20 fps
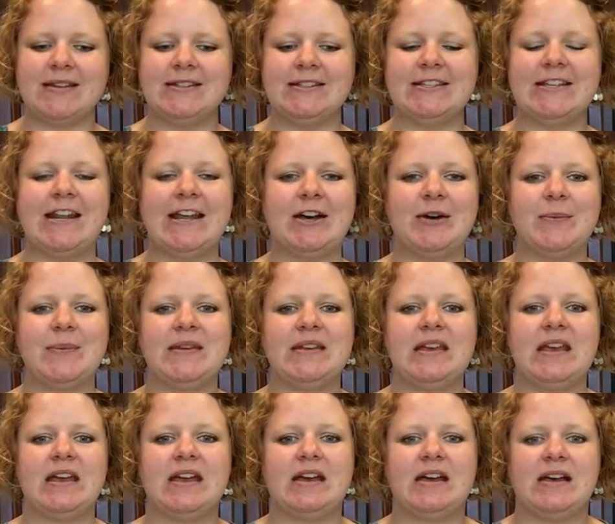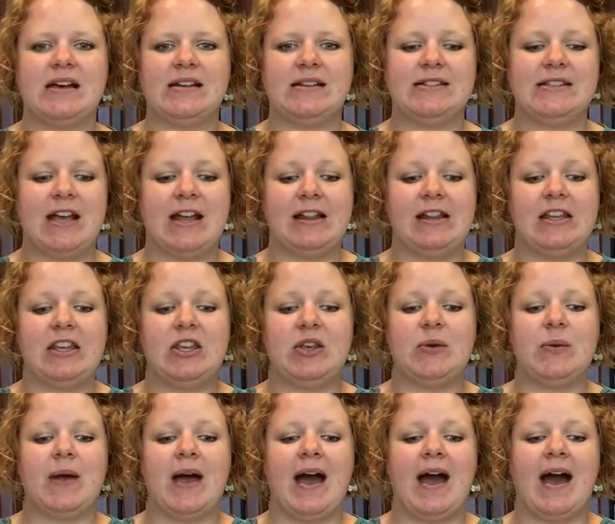Today I'll be telling
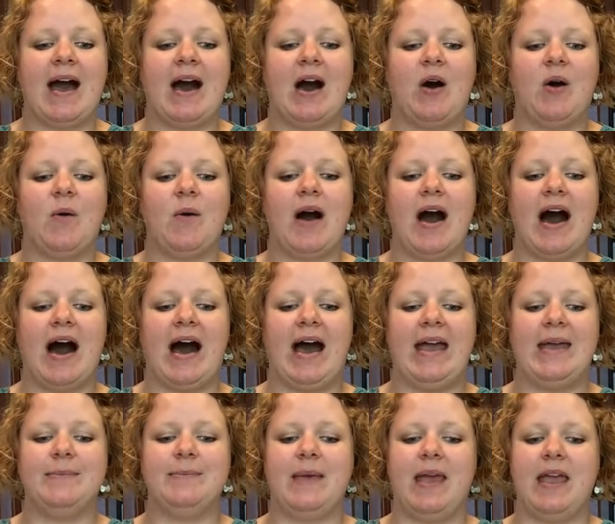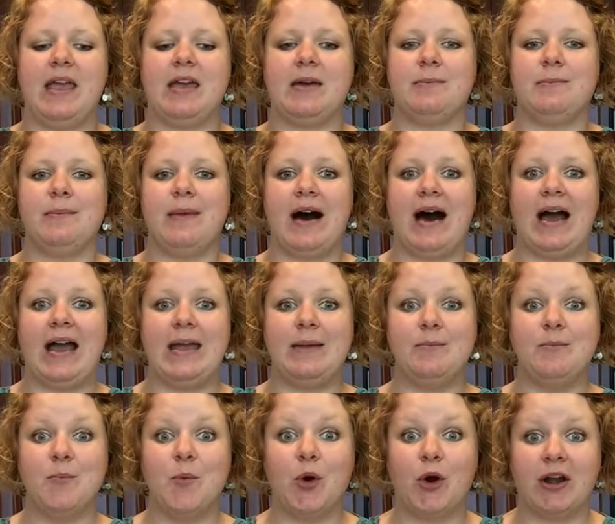you how I make my
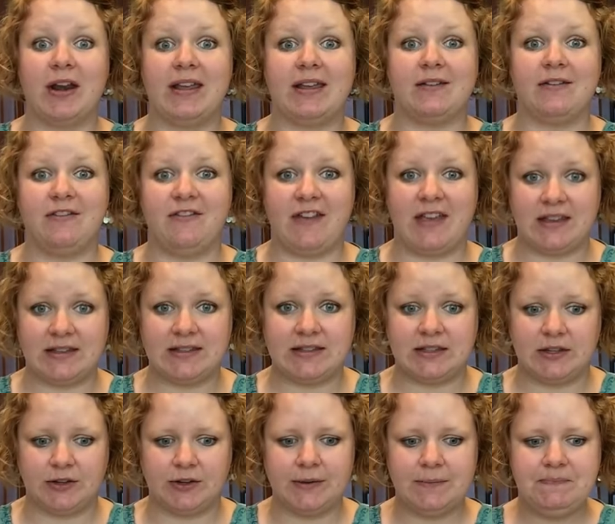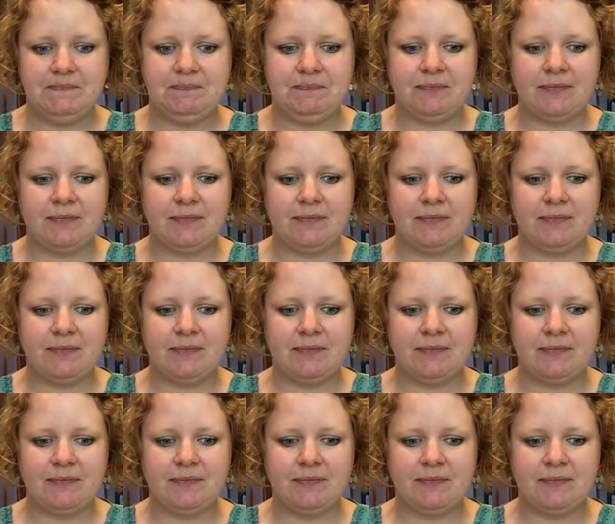morning face serum.